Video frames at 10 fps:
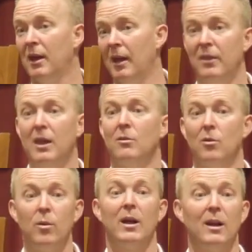And then
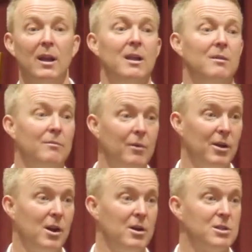quickly,
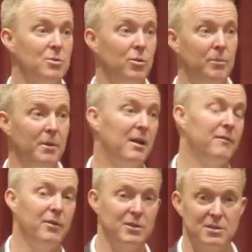you know, I saw the
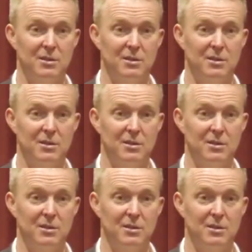benefits